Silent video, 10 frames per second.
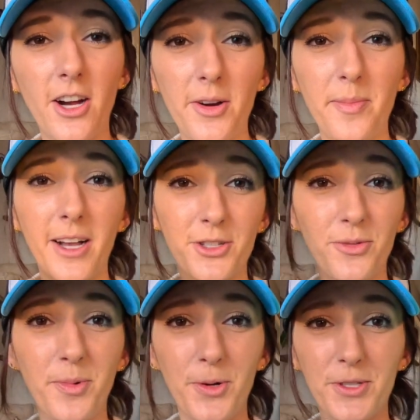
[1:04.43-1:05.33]
are
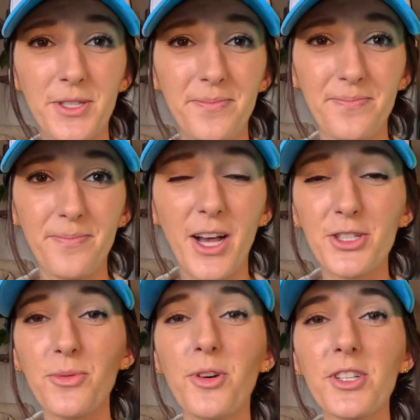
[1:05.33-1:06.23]
puzzle bowls.
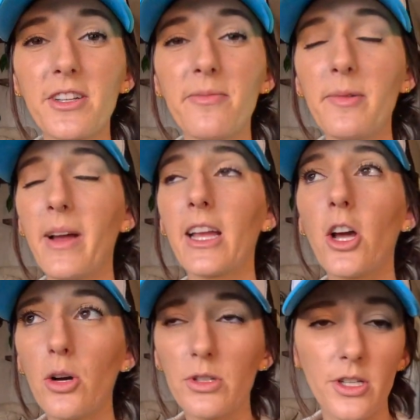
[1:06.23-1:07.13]
Puzzle bowls have been my
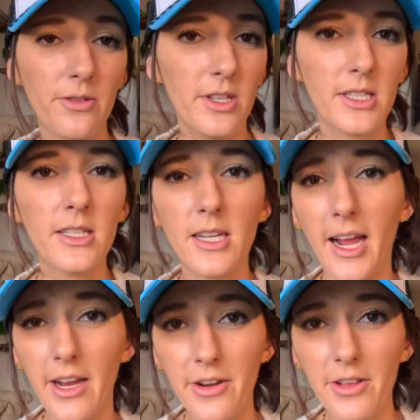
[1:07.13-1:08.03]
go-to this
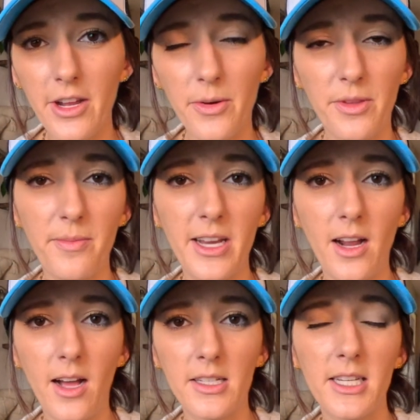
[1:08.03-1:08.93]
entire year with my
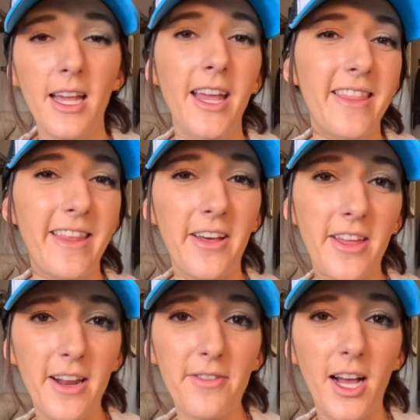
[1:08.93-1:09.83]
dogs. Now
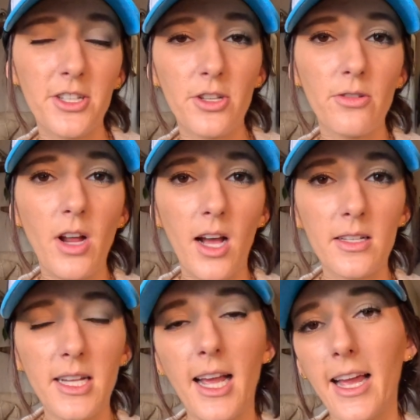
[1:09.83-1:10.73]
that I've got two
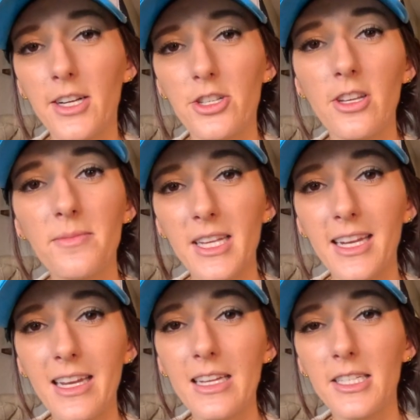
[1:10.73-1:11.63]
dogs, I actually am
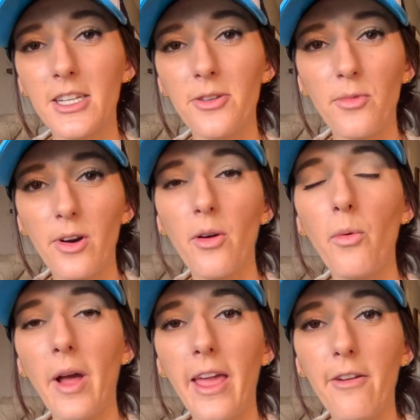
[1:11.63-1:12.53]
tending to steer more
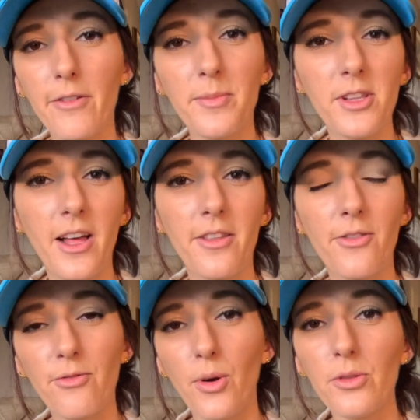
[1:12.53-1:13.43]
away from a lot of the
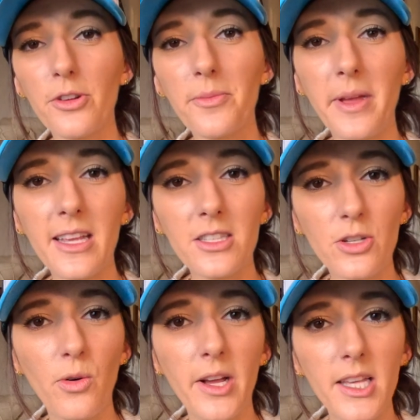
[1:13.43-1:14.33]
roller-based
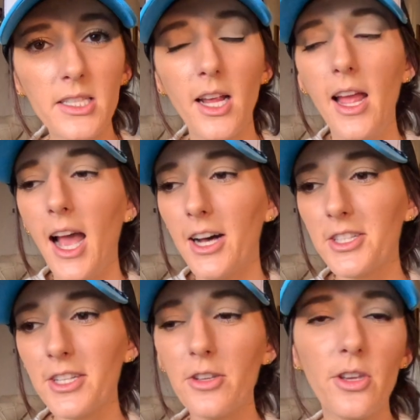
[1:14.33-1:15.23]
toys. I'll
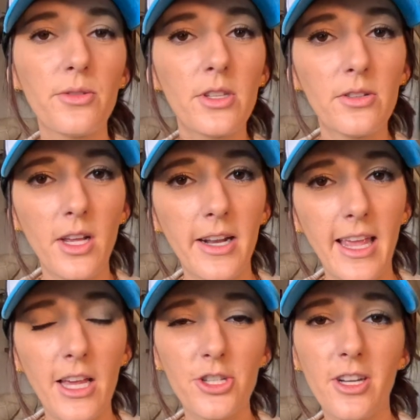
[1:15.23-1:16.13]
still use those on
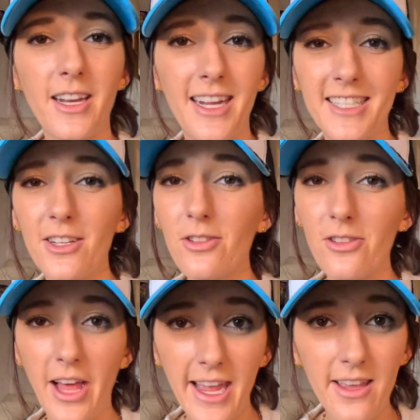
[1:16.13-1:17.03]
occasion, and I still
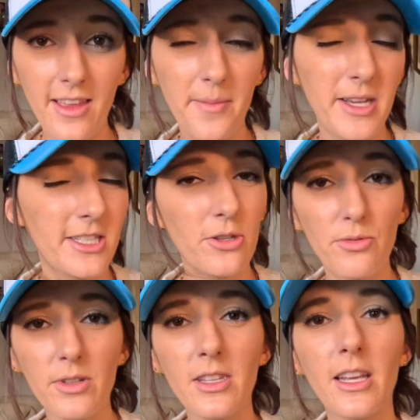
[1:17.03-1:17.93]
like them. I still
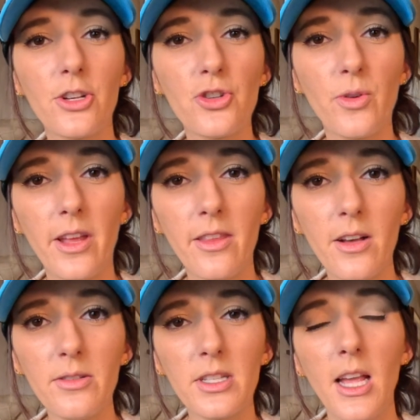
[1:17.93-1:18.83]
really enjoy
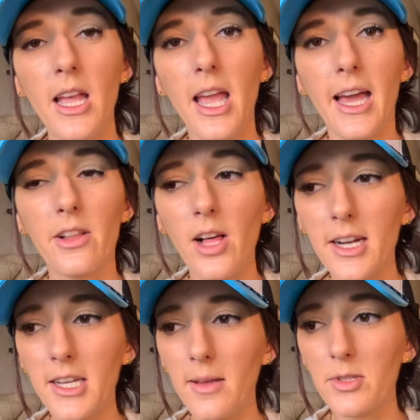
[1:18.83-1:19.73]
those. And a lot
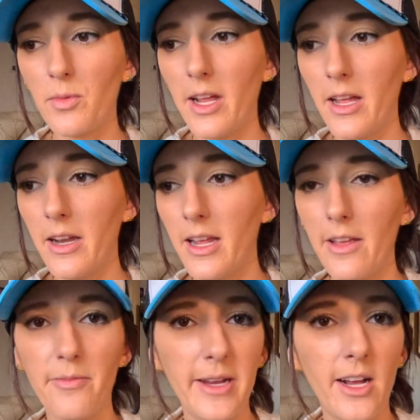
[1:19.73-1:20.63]
of times
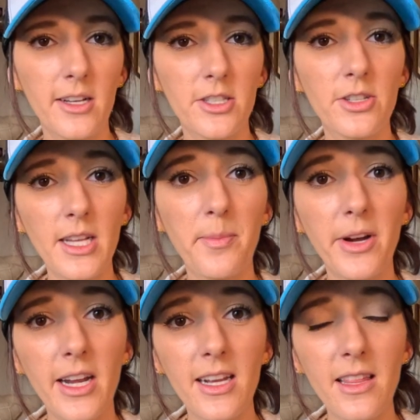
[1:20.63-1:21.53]
if my dogs are
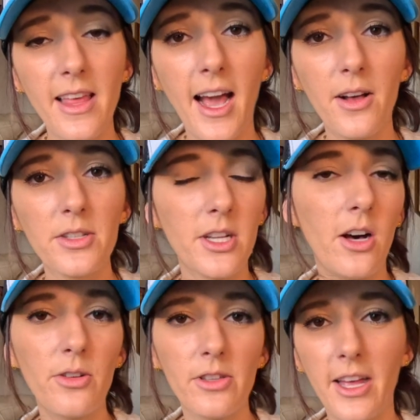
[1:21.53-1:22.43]
separated in the house,
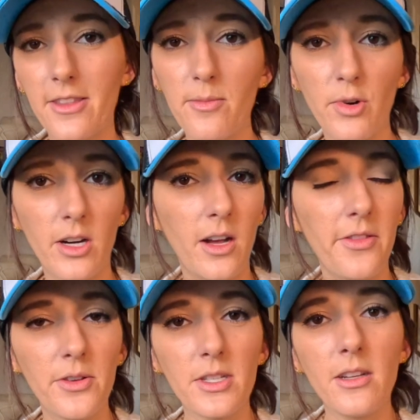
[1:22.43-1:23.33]
I'll let them work on
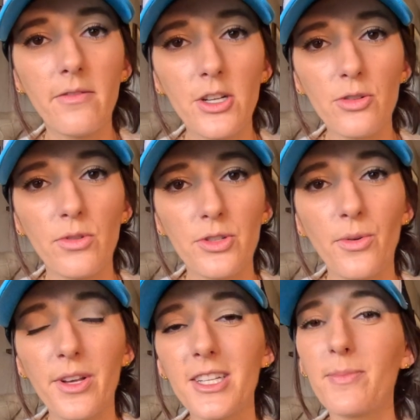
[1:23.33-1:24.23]
those individual
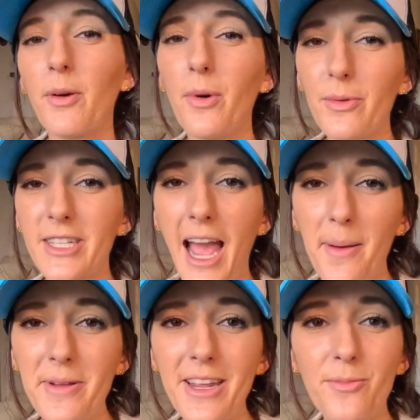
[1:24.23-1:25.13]
toys. But what was
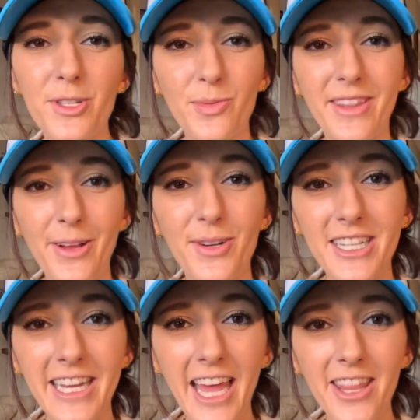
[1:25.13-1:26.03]
happening was when they were
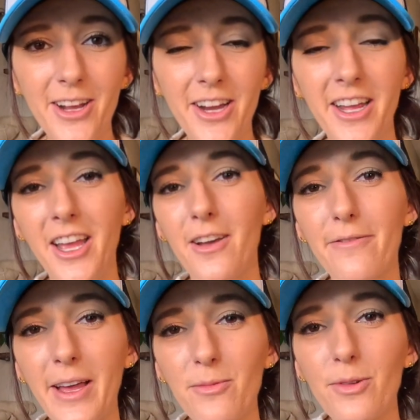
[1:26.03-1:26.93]
together,
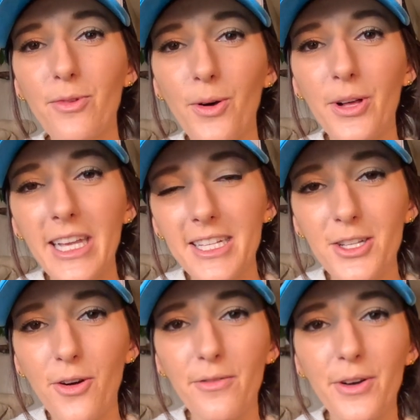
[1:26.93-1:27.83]
Fen would roll his
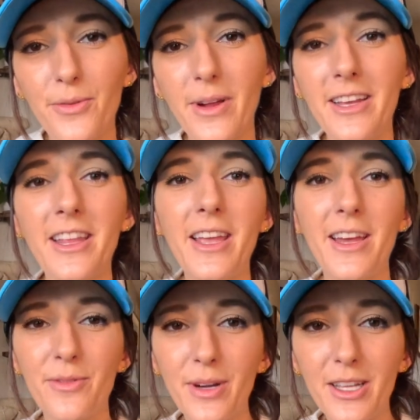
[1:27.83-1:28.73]
over to Wrigley,
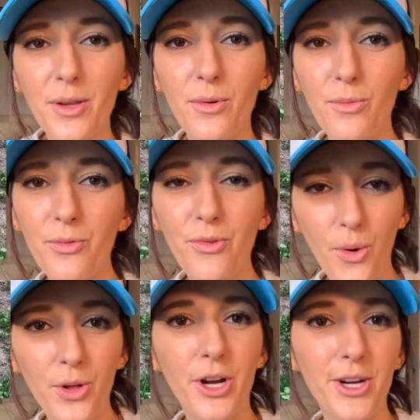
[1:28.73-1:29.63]
and Wrigley would
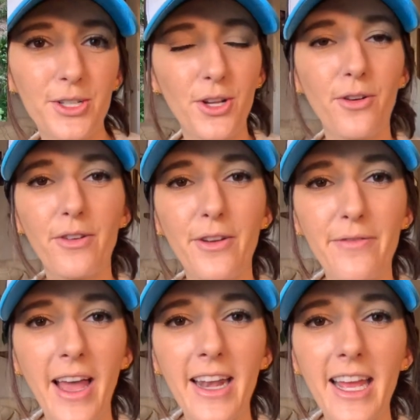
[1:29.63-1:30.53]
roll hers over to
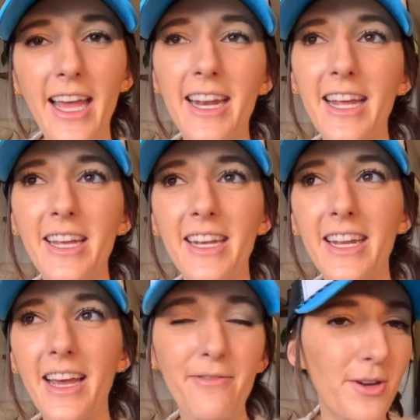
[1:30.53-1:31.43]
Fen, and
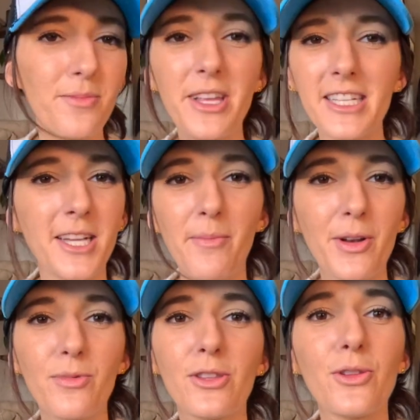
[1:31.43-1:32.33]
inevitably
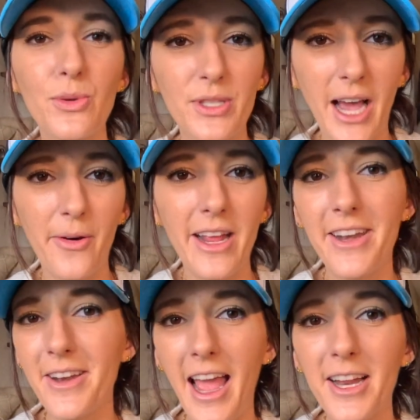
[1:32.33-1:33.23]
someone would lose out
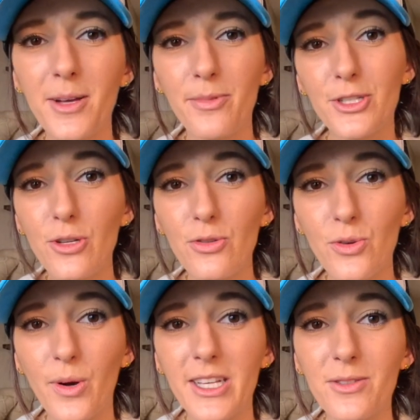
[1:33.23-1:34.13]
and end up with two
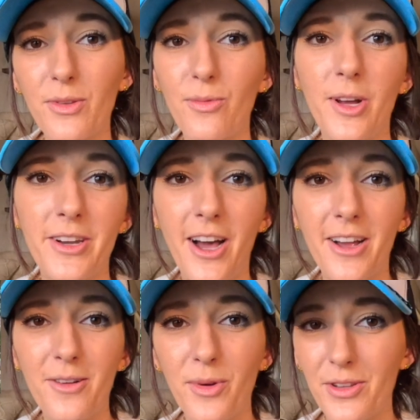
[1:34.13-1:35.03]
toys with one
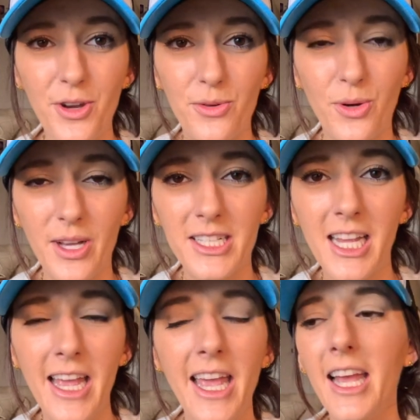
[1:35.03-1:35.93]
dog with no toys.
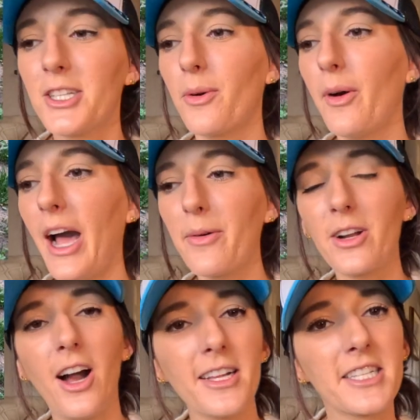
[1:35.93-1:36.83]
So I
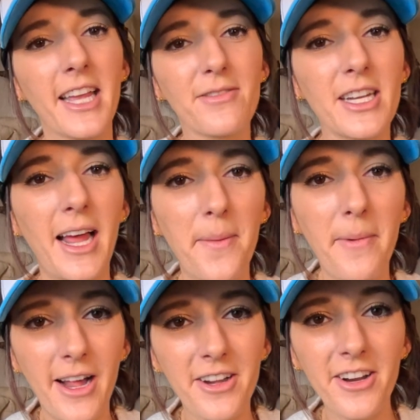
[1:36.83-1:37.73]
would constantly have to kind of
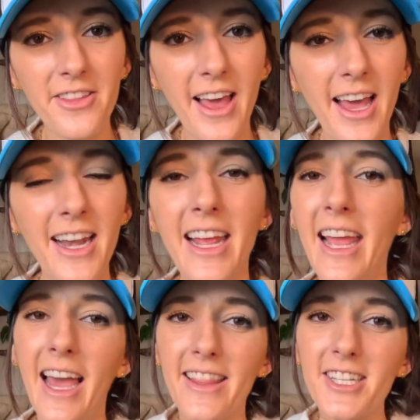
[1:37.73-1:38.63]
monitor that,
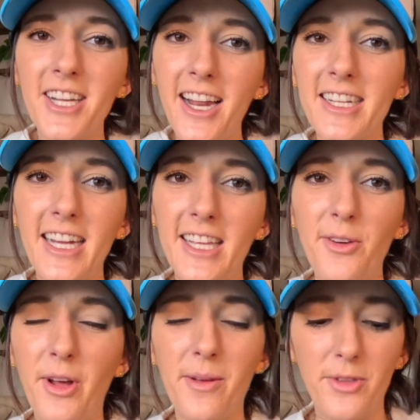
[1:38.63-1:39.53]
and that's not
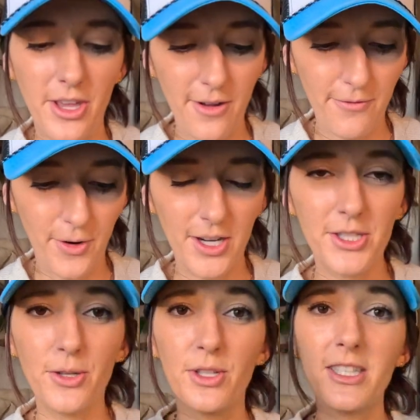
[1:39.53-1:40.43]
exactly what I'm looking for.
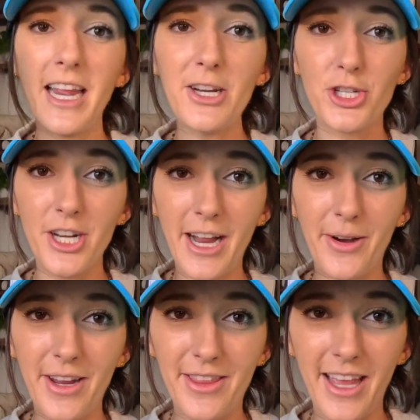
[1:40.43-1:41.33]
So
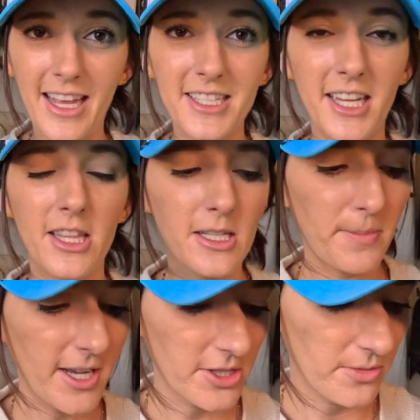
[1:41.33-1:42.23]
stationary things like these
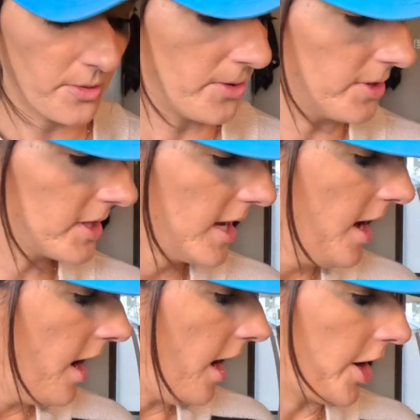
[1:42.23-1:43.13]
puzzle bowls
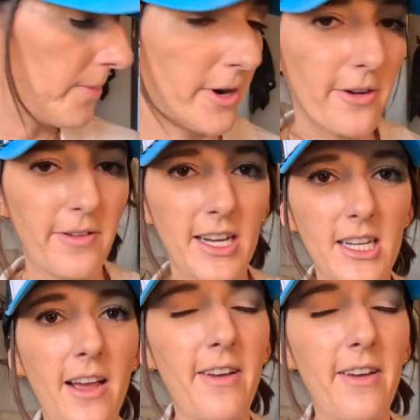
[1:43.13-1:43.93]
are perfect. I've